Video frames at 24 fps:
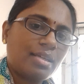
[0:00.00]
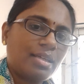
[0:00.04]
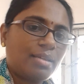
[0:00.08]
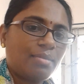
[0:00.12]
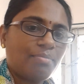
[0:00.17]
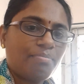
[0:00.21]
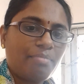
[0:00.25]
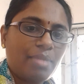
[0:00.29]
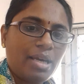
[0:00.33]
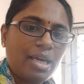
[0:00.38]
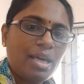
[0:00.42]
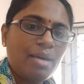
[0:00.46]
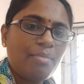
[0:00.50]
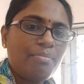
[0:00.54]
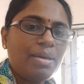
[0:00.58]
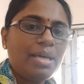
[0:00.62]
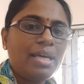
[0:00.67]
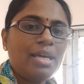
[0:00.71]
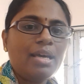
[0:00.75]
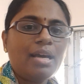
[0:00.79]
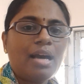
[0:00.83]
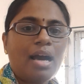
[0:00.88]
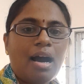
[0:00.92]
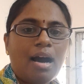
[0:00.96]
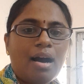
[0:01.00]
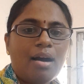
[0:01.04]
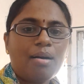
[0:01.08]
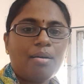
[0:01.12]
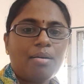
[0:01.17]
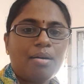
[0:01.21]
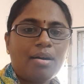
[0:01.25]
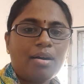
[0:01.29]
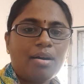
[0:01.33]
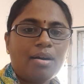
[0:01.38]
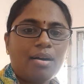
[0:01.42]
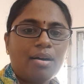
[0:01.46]
it may be
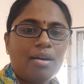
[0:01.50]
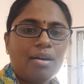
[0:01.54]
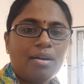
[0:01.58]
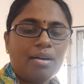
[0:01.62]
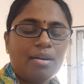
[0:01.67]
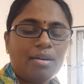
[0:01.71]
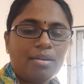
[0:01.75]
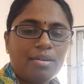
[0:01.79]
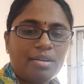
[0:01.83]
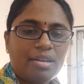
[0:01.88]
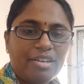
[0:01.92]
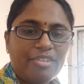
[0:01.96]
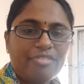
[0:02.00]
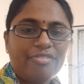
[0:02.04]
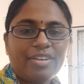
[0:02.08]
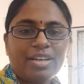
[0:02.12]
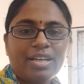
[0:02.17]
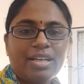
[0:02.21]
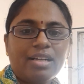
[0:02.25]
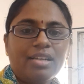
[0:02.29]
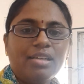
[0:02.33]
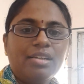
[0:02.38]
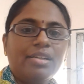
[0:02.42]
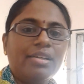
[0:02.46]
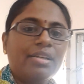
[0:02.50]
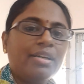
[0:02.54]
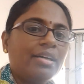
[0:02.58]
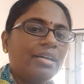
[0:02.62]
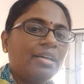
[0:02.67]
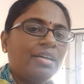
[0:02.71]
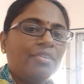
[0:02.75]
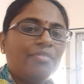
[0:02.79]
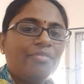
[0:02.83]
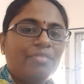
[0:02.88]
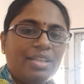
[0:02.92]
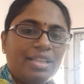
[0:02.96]
difficult
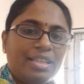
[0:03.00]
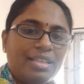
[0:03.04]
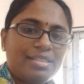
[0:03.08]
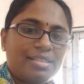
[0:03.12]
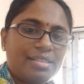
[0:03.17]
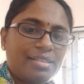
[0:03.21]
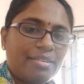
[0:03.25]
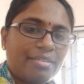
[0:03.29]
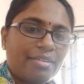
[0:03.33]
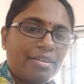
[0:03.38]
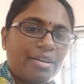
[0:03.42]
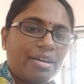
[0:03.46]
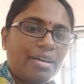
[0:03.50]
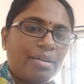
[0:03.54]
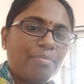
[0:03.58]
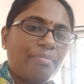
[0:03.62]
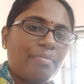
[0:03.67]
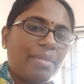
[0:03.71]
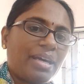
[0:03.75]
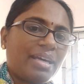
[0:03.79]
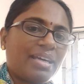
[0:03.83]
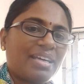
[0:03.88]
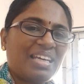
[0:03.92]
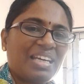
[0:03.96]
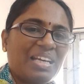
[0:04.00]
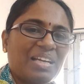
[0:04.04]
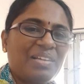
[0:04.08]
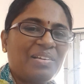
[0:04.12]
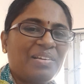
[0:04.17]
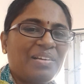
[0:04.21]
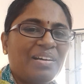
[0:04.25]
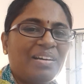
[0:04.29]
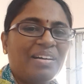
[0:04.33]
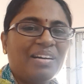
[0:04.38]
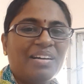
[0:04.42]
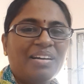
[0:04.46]
when the children are
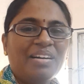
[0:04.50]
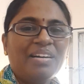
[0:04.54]
making